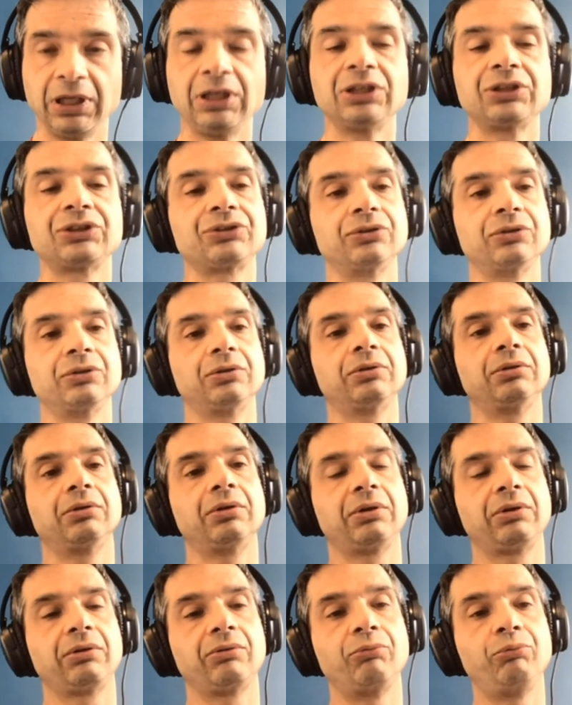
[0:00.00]
So
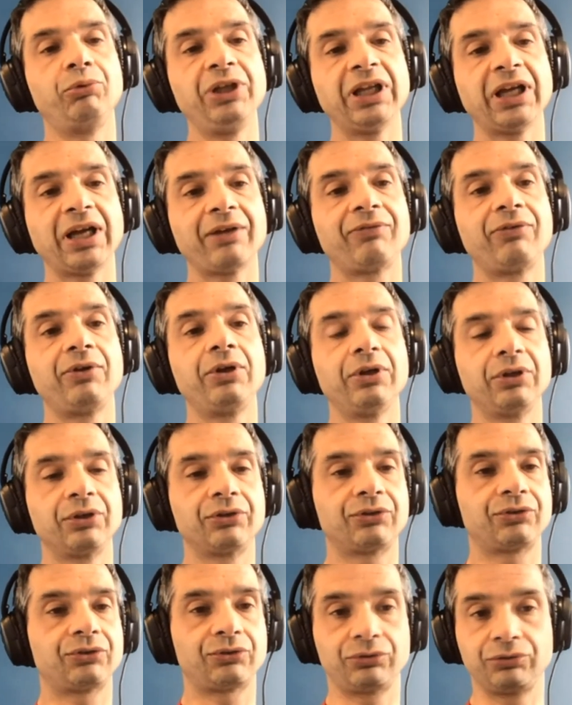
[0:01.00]
we have
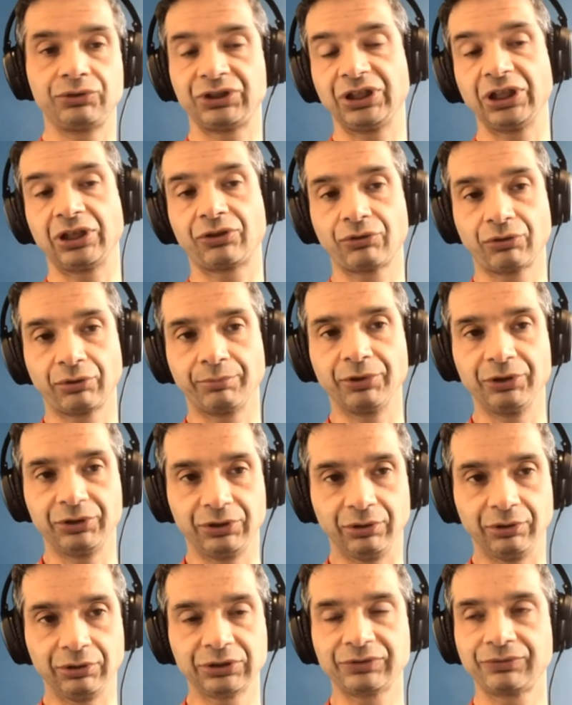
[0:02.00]
learned to secure
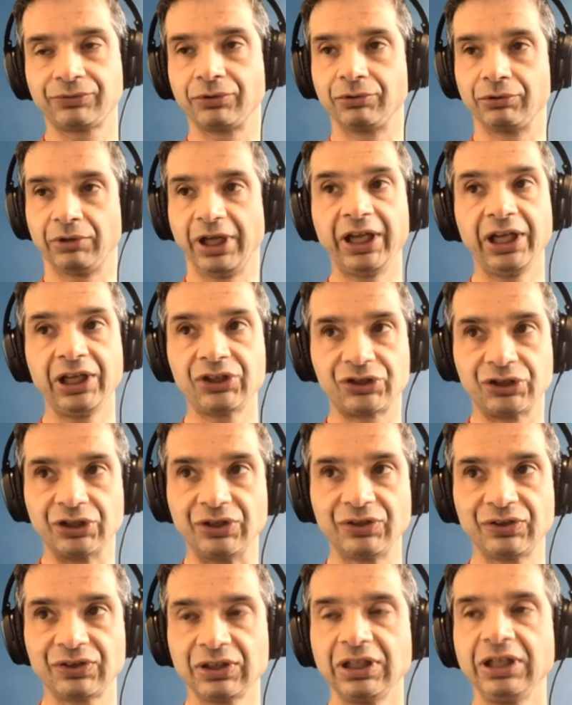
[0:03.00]
models for
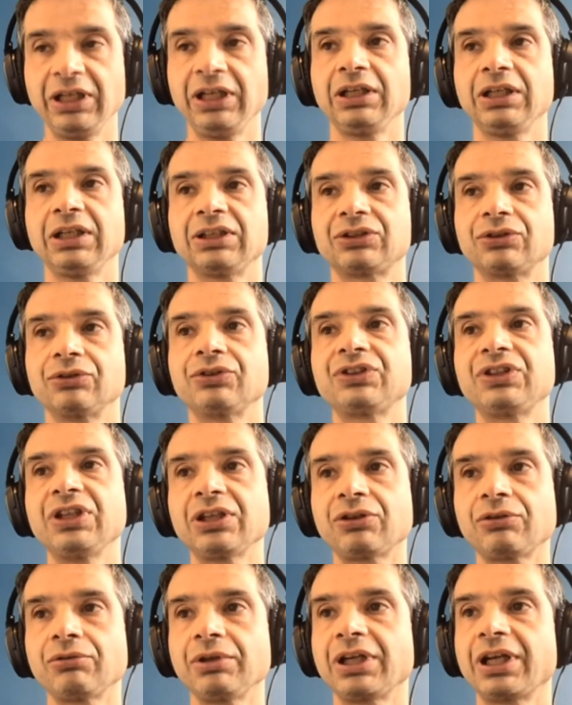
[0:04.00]
ages. So
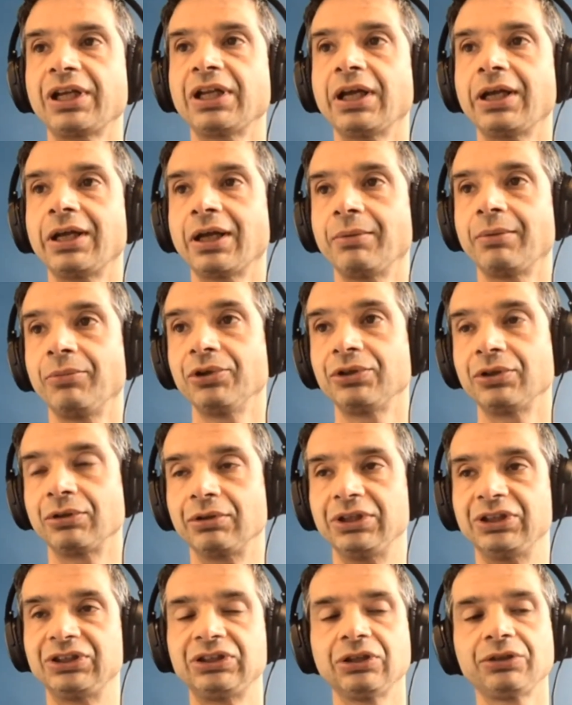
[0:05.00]
securing an AI model
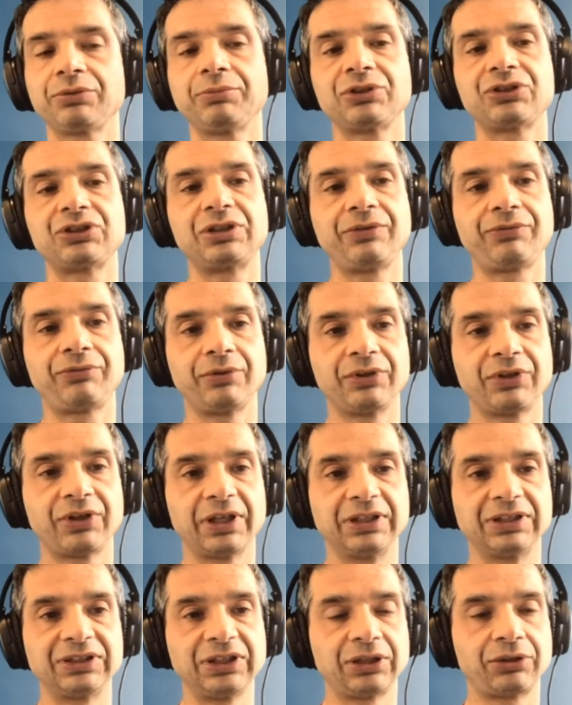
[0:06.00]
is not much different
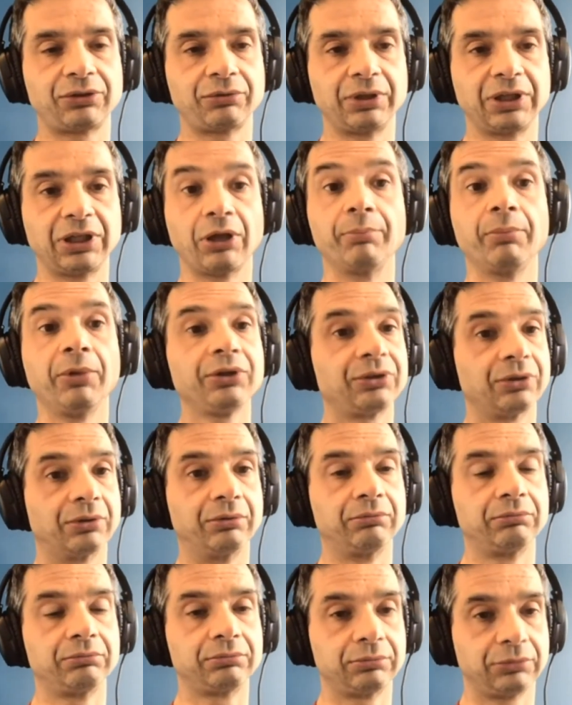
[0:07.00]
than securing a
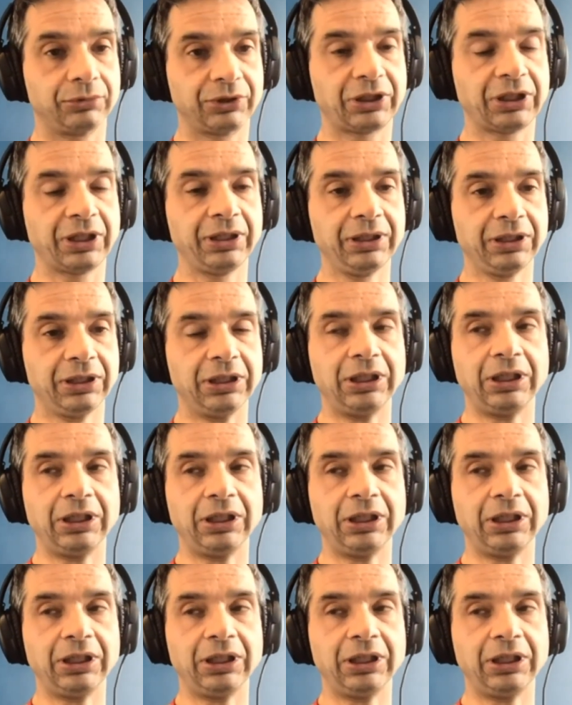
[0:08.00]
model. Okay,